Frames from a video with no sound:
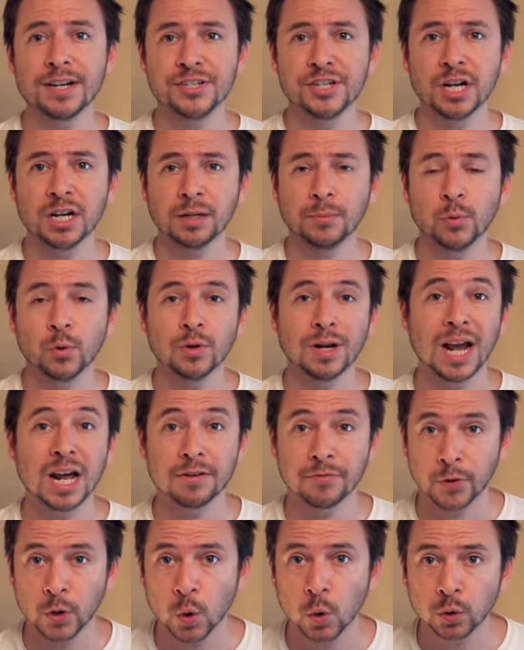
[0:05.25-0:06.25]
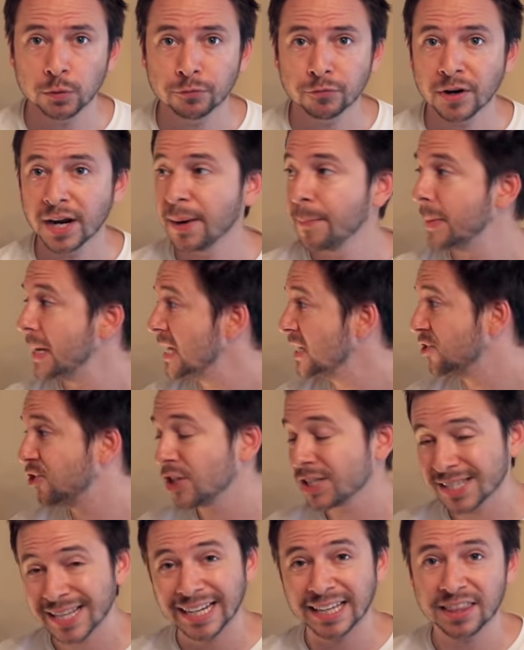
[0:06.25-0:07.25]
chalkboard out of an old frame,
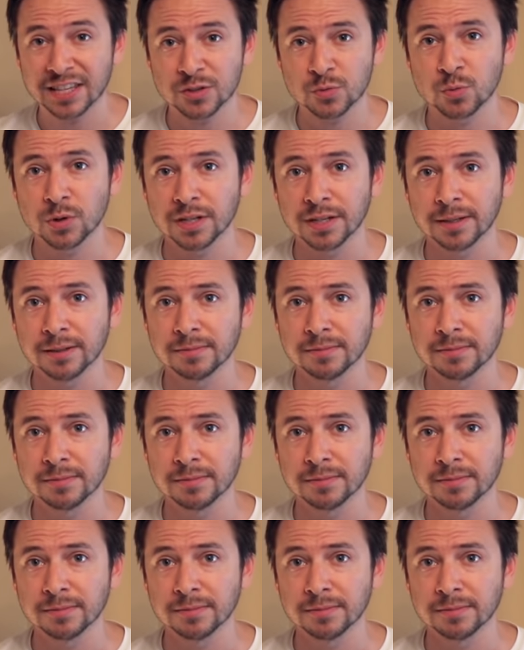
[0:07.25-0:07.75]
just like this one.